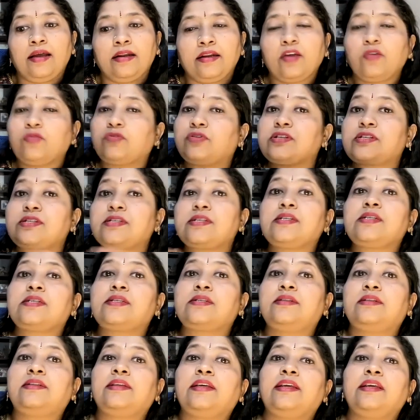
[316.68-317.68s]
Now, this
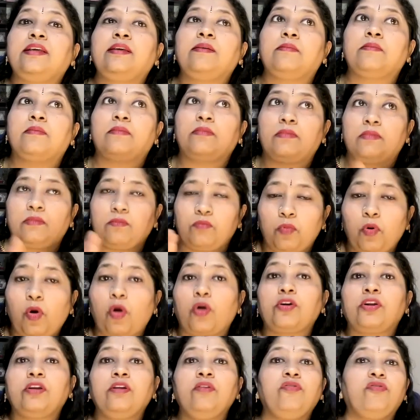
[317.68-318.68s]
is the
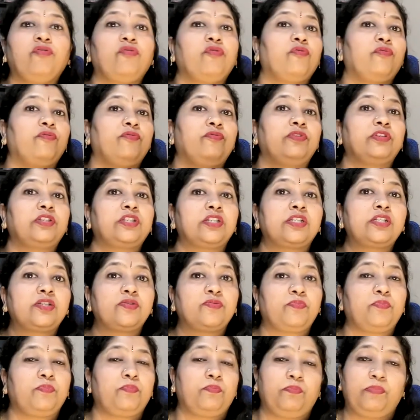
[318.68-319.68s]
model which
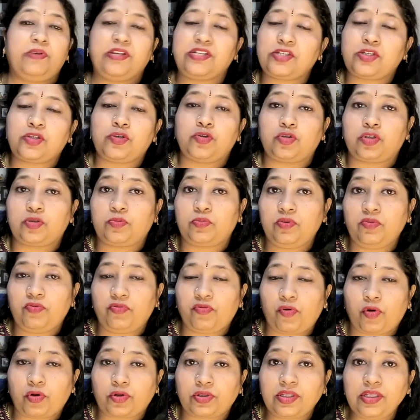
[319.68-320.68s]
is best suitable
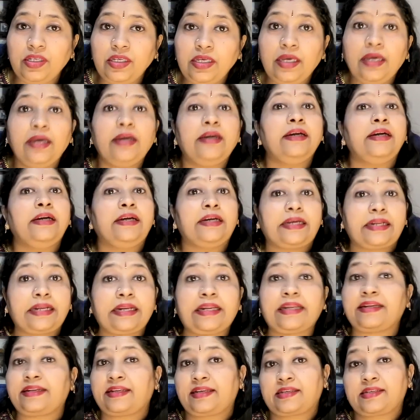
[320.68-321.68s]
for the
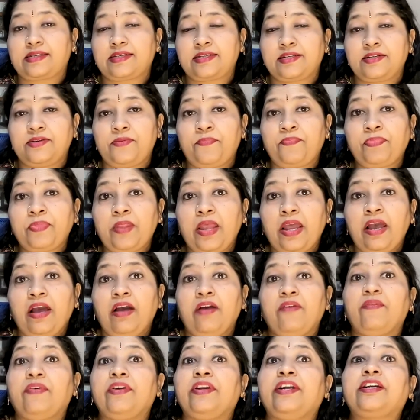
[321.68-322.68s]
clinics.
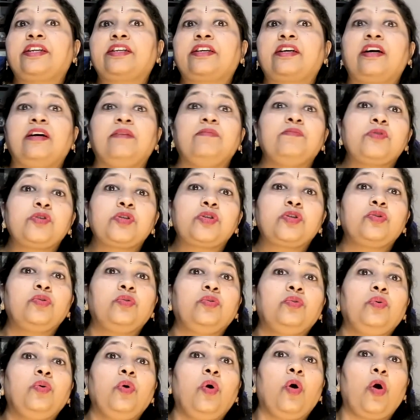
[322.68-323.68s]
When it comes
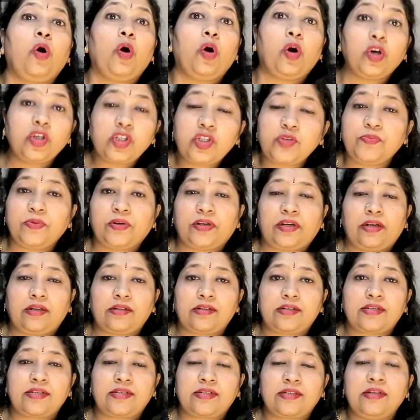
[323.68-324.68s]
to
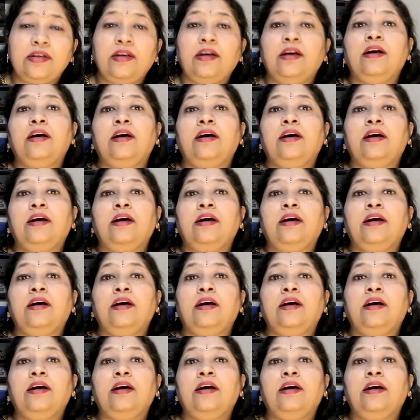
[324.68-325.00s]
hospitals,